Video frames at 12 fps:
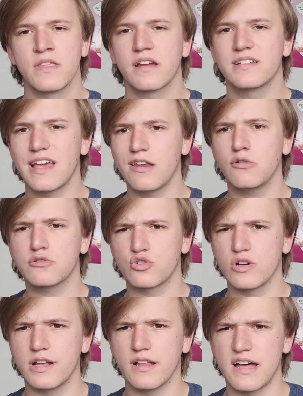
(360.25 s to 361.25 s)
because I don't
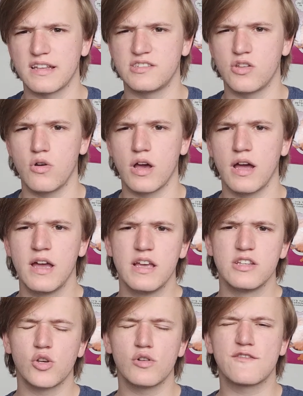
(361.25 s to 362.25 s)
drink a lot of soda.
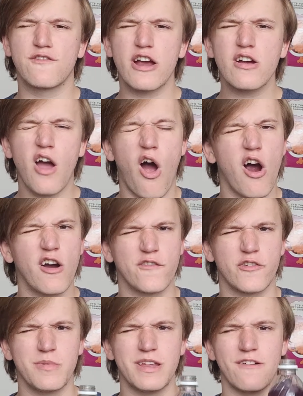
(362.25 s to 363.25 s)
So it's very hard
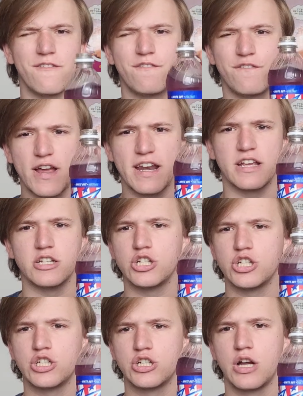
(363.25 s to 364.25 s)
for me to
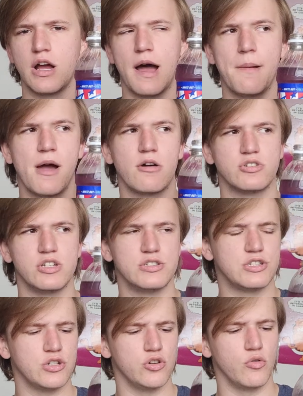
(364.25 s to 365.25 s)
finish a Mountain
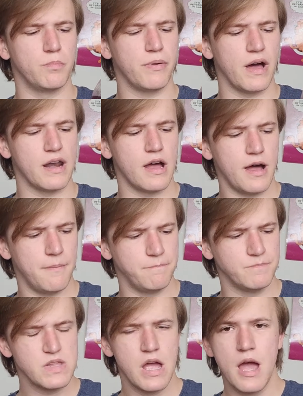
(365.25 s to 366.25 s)
Dew, but
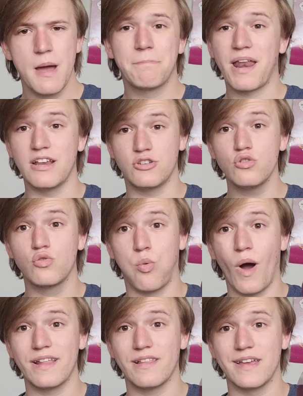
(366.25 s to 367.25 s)
I do
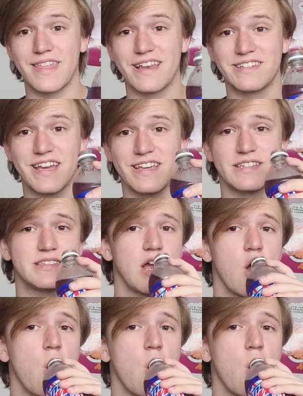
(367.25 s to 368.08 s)
quite like that taste.